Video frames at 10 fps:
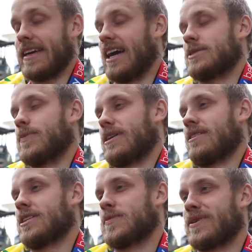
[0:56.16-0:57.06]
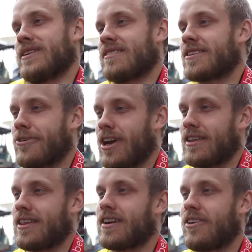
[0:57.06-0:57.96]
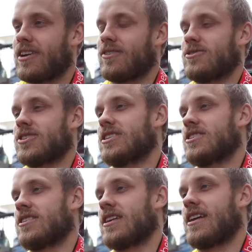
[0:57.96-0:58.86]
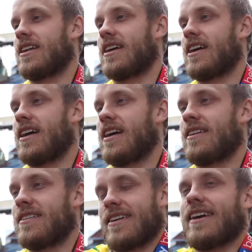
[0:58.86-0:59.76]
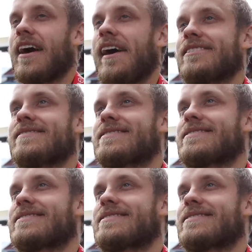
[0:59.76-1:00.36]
He has been. He's been great all season. And